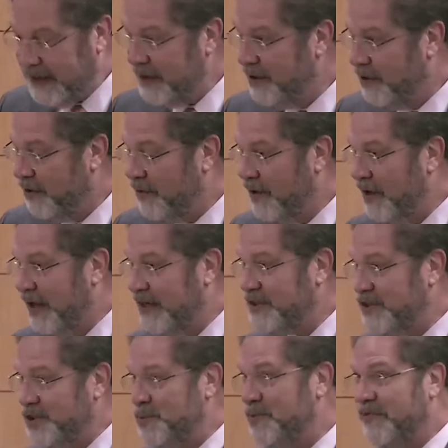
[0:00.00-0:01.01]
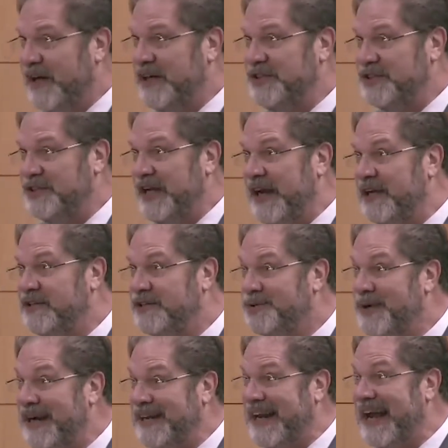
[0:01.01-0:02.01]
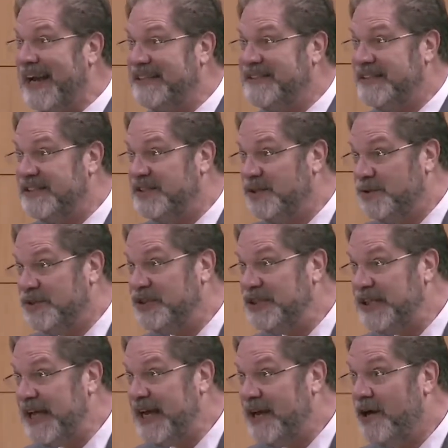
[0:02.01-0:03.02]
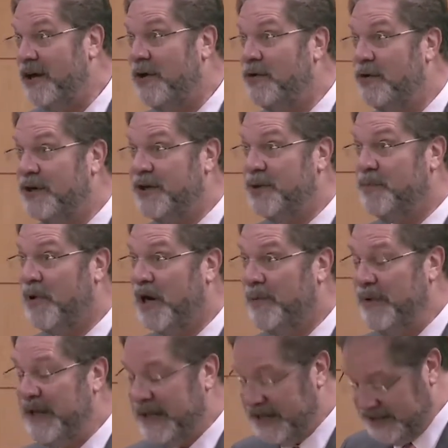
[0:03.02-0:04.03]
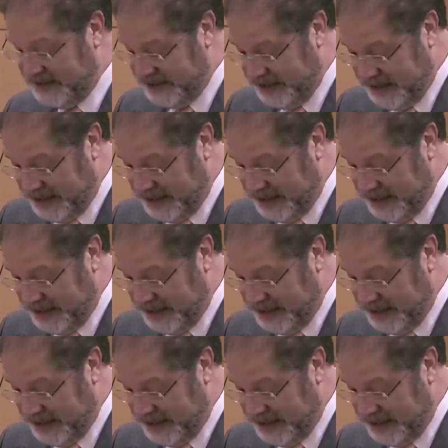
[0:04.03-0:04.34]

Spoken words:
you know, as a supervisor, you had direct access to a CAO or to department heads,